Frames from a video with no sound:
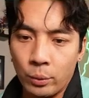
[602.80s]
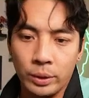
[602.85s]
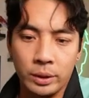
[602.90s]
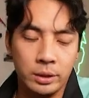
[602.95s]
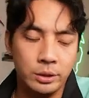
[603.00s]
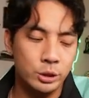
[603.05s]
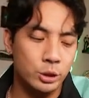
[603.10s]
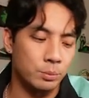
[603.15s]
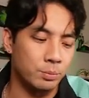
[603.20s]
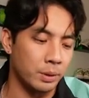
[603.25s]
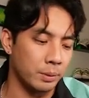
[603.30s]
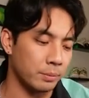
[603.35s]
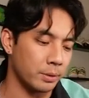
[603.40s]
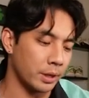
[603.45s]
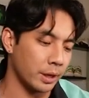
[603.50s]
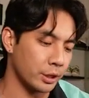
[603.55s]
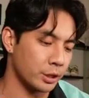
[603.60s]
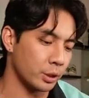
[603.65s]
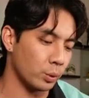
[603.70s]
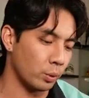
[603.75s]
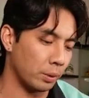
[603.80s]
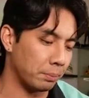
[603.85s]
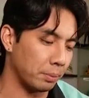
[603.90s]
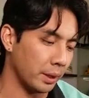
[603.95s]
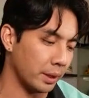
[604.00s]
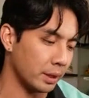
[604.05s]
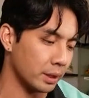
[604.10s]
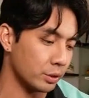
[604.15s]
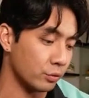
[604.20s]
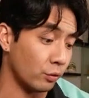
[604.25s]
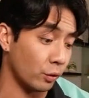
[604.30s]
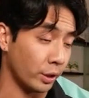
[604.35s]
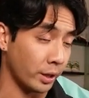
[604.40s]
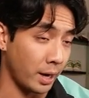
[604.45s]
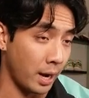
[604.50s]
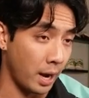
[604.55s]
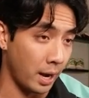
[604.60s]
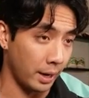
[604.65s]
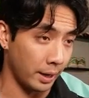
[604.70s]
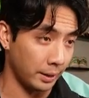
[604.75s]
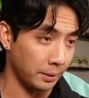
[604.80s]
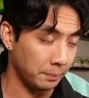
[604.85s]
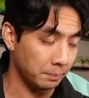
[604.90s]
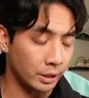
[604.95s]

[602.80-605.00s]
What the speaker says: with Supreme Connection, we play this for 9.